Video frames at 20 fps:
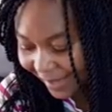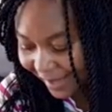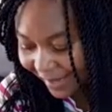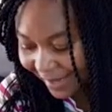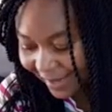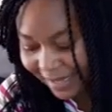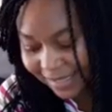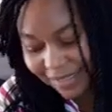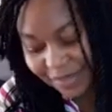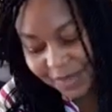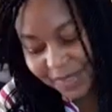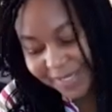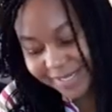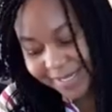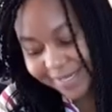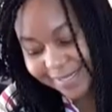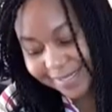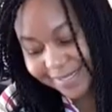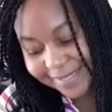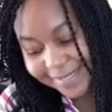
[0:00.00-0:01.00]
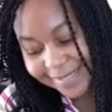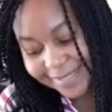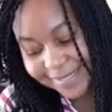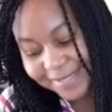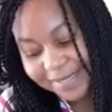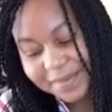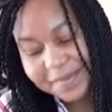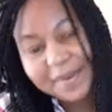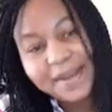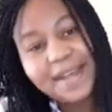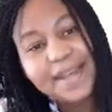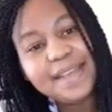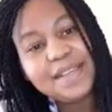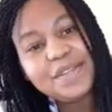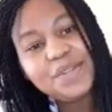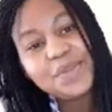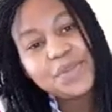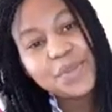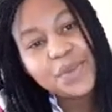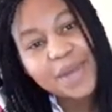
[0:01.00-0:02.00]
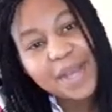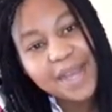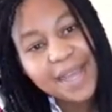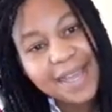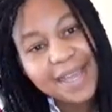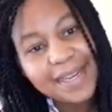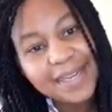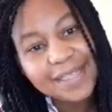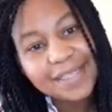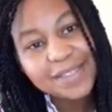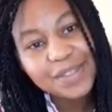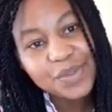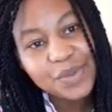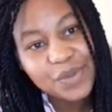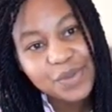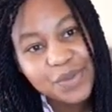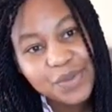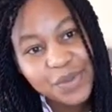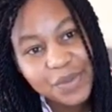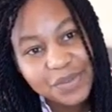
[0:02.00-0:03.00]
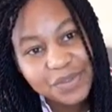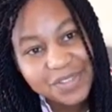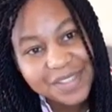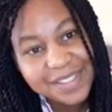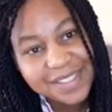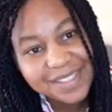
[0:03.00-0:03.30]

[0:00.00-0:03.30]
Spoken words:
Next question. Why are you so kind and so soft?